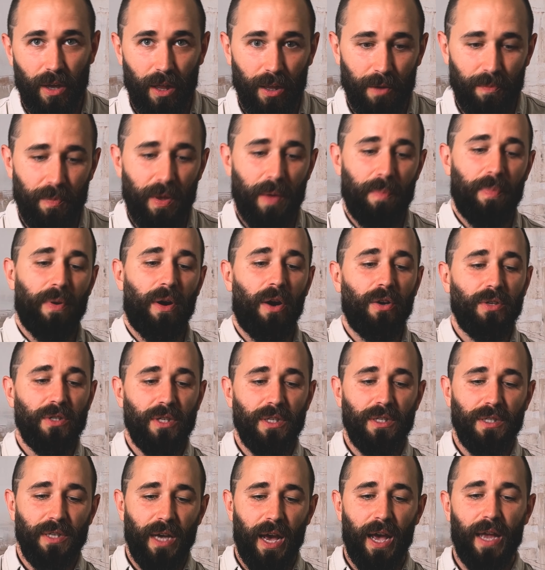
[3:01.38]
admit, but our
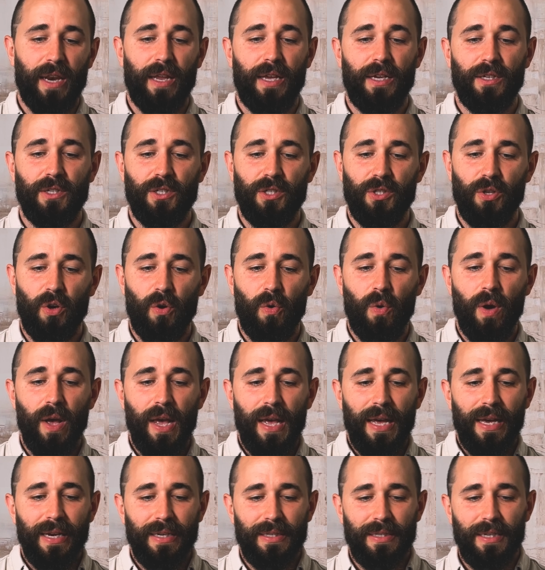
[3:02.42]
society is so
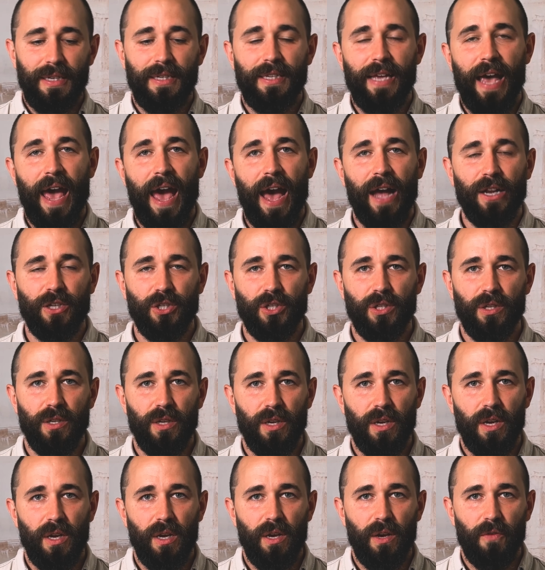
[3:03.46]
detached
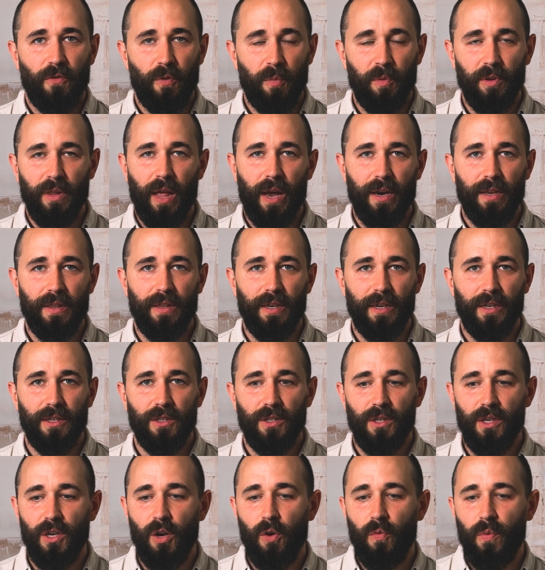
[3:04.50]
from a lot of things.
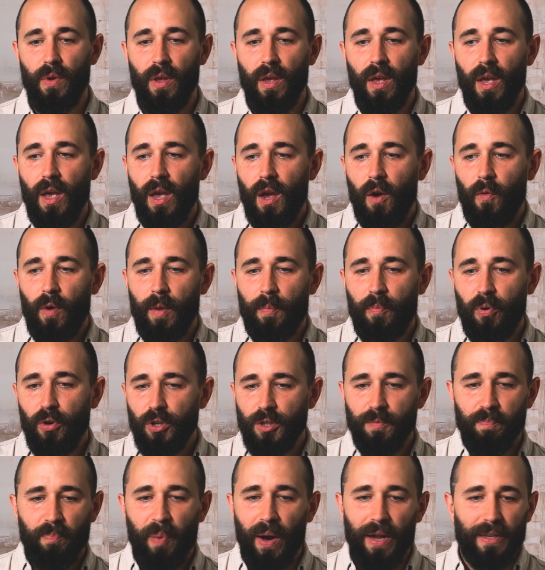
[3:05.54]
You know, we push
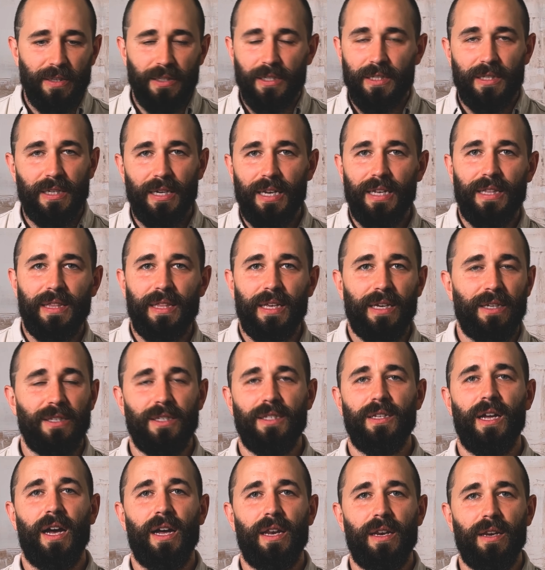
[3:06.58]
buttons to get things
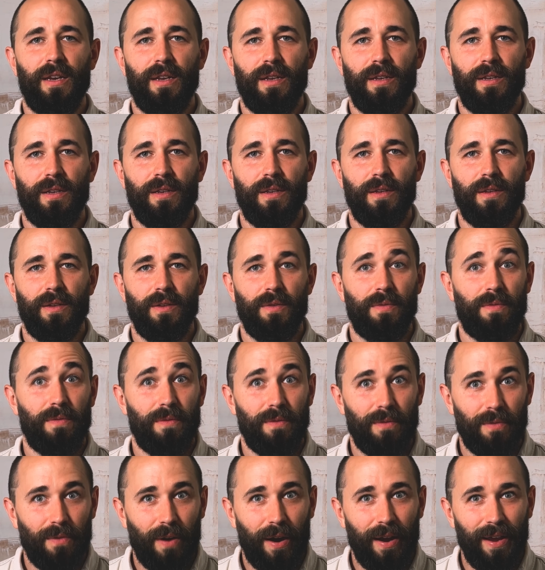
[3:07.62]
done,
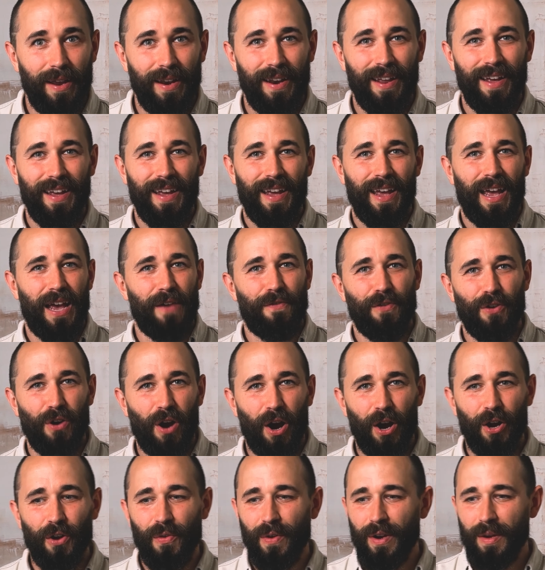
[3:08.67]
right? If you're
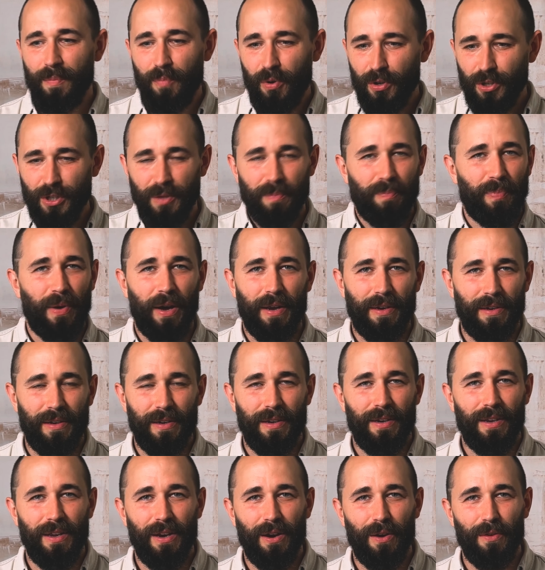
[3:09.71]
hungry, push a button.
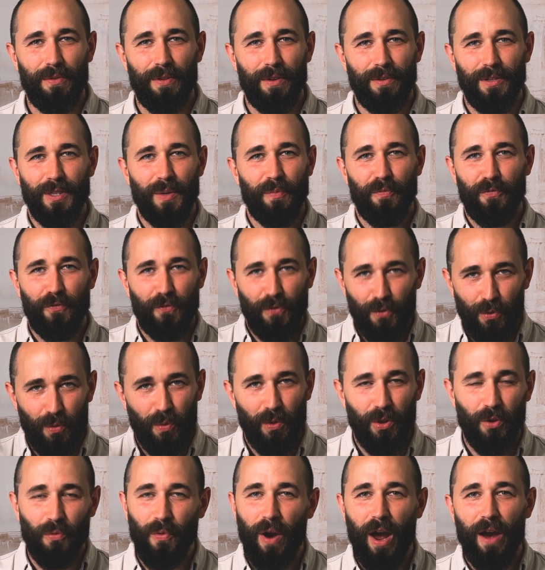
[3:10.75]
You know, some food will
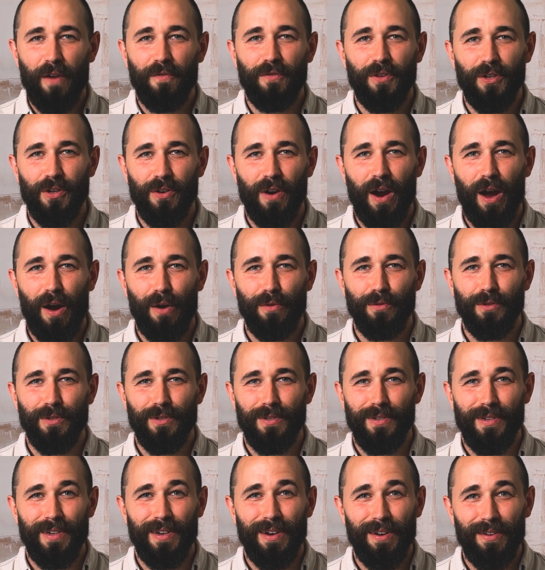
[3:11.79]
arrive to your house.
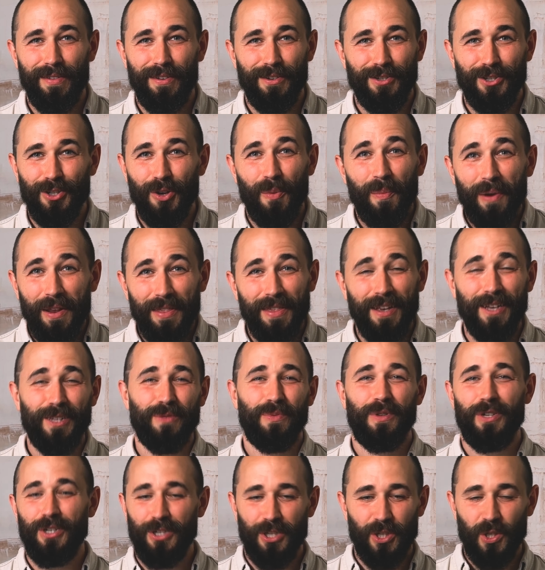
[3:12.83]
You know, there's so many things we
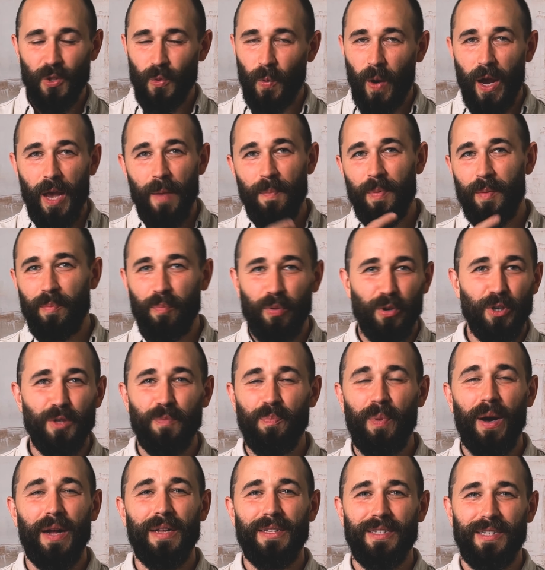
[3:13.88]
just swipe and push
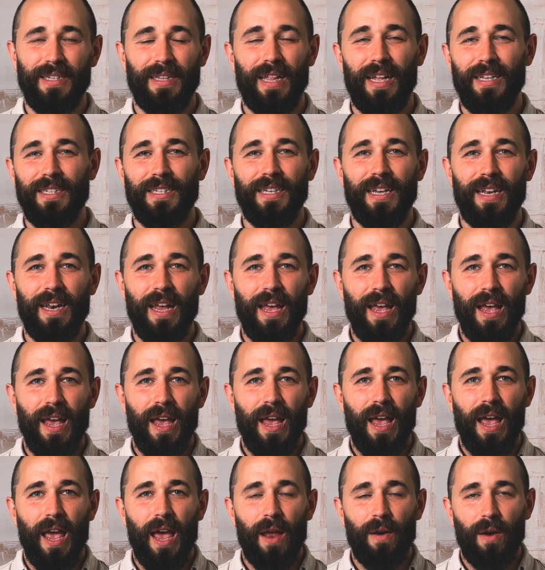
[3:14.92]
buttons and that's it.
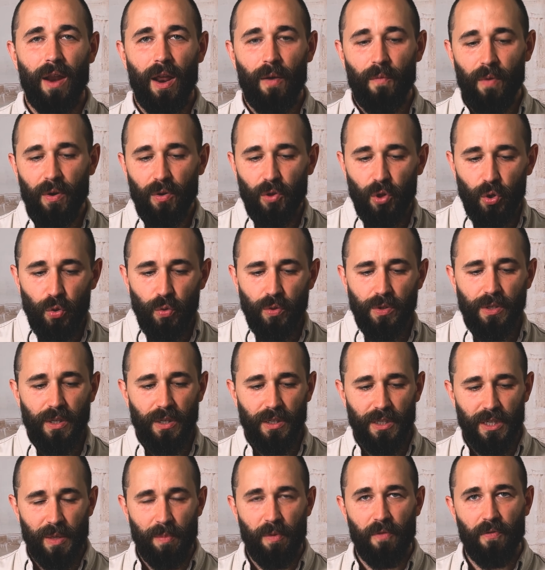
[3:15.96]
And we're losing
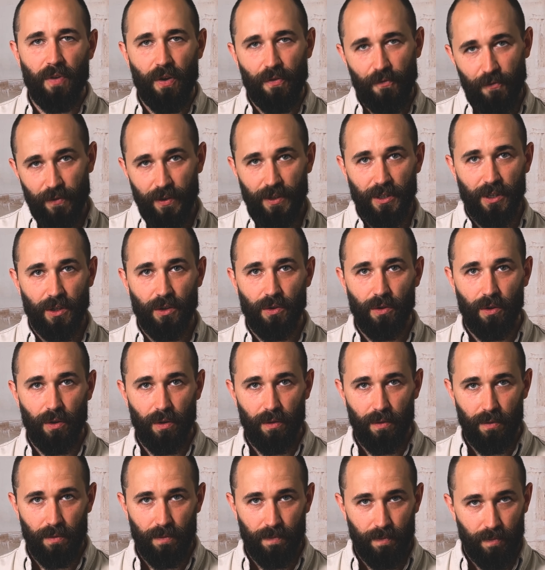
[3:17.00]
some of our physical
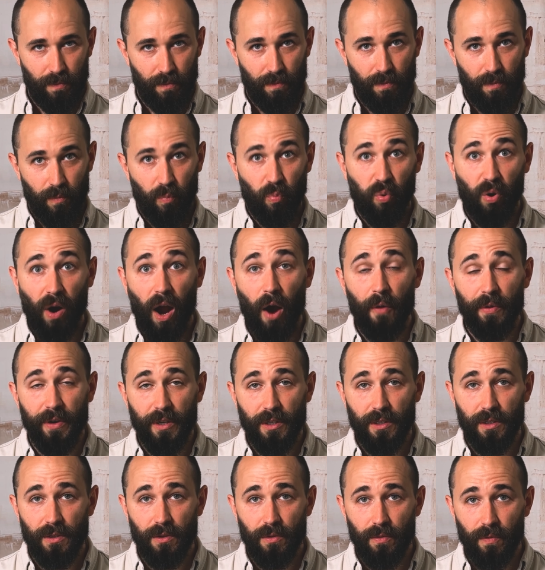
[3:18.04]

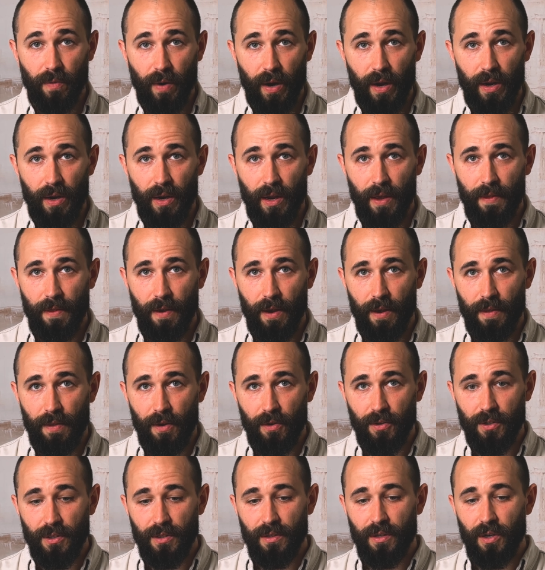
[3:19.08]
prowess, right? And
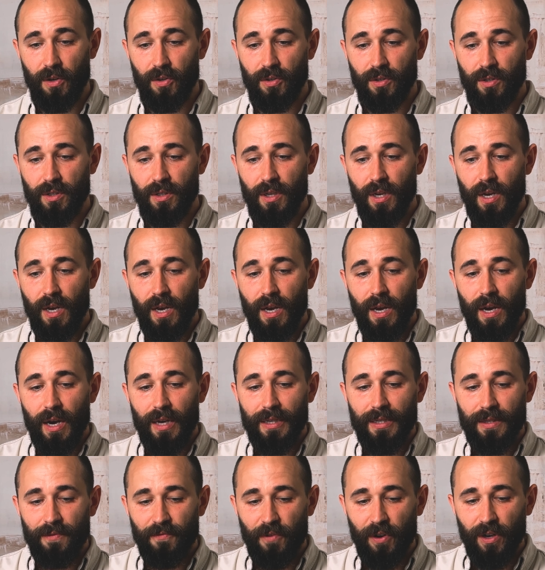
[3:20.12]
there's a
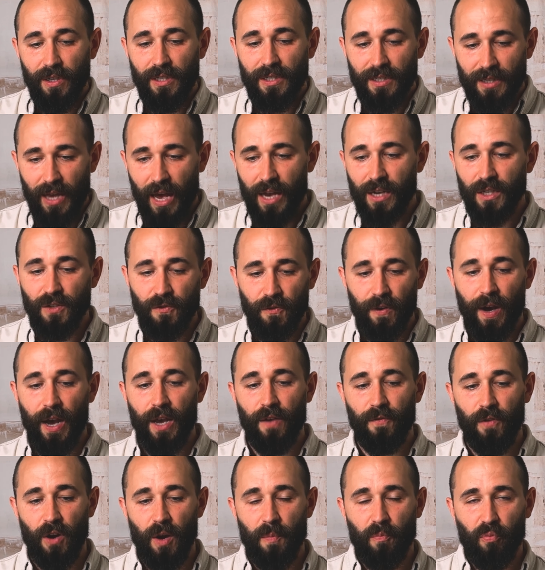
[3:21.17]
very satisfying,
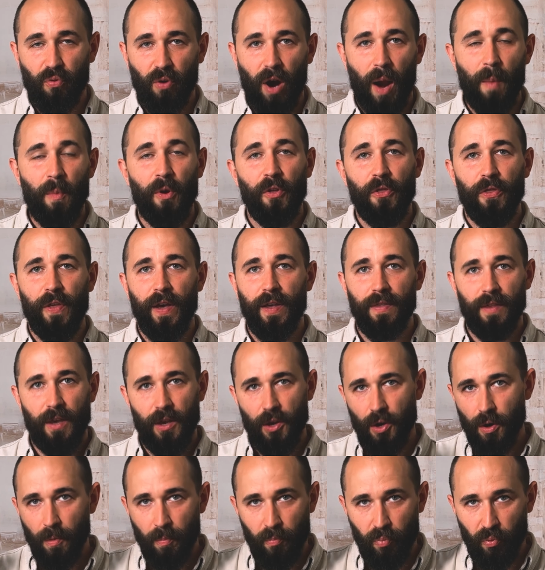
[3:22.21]
very primal thing that
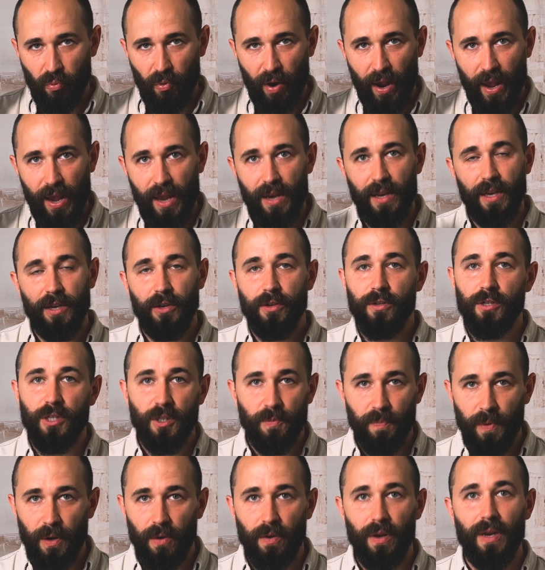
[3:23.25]
your brain and your
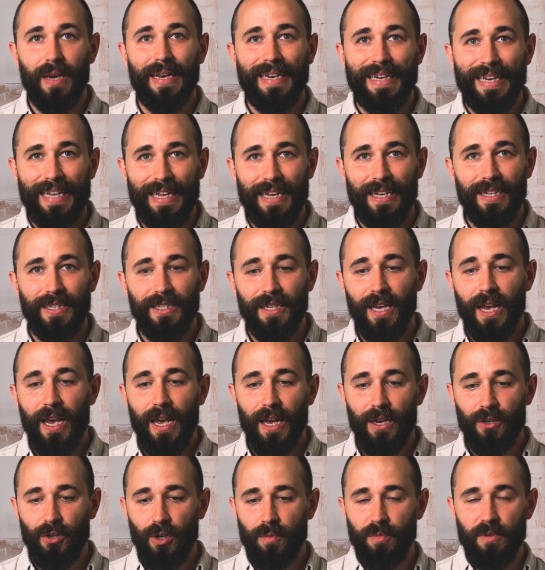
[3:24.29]
spirit needs in
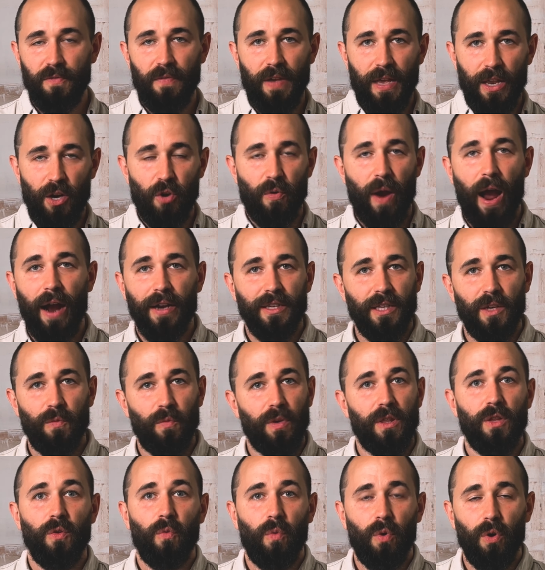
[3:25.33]
terms of interacting with
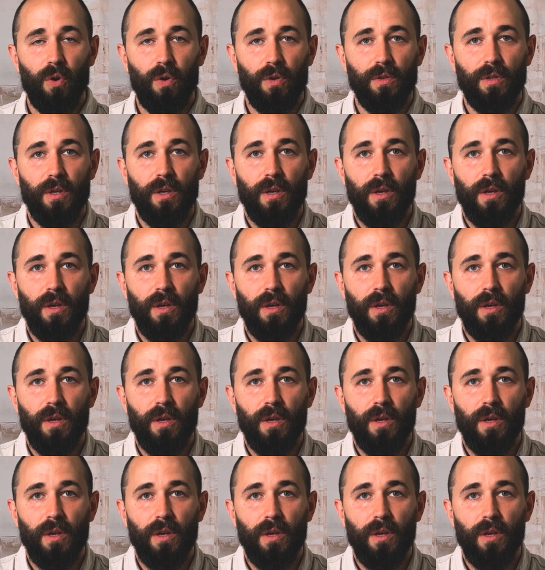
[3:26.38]
the world,